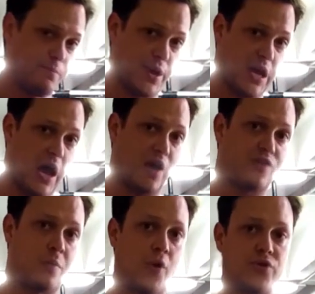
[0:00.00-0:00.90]

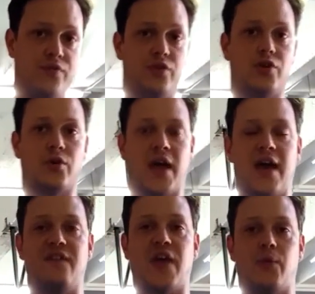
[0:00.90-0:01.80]
Because most of you don't
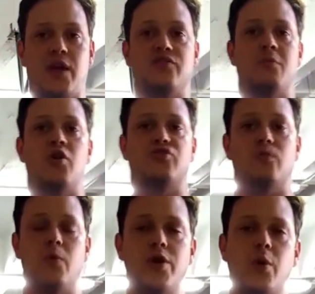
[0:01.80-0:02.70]
have that range of
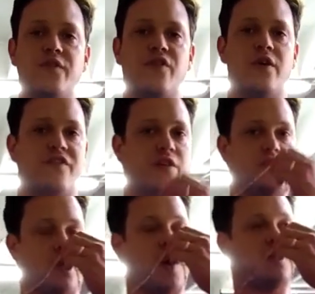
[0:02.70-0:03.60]
motion, when we go in for our
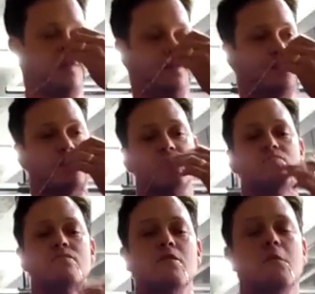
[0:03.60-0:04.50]
front squats,
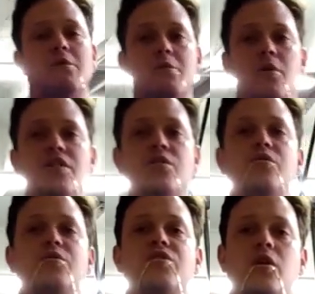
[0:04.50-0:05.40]
what we want to do
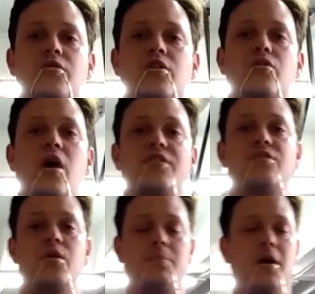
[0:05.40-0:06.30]
is what's called the
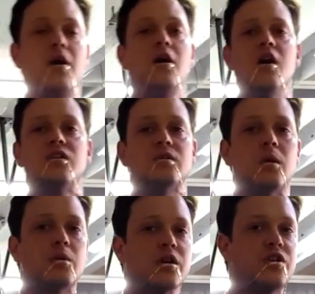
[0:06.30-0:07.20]
crossed grip. So
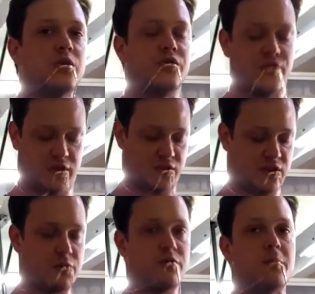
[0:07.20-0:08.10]
what we're going to do is find the
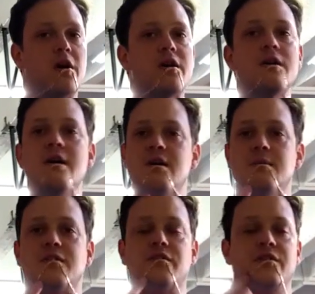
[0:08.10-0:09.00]
center of the bar,
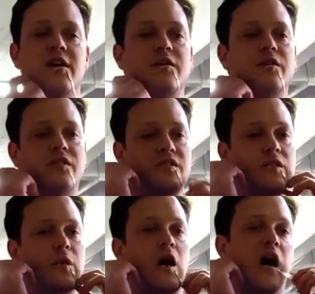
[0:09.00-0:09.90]
make sure your necklace is
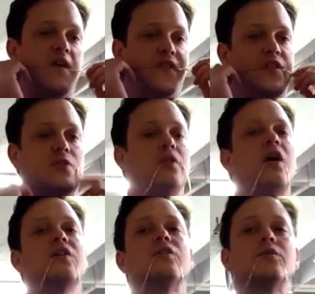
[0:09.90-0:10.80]
either off in your
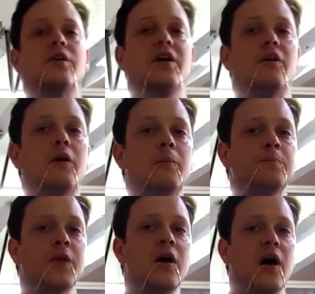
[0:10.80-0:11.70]
locker or at home,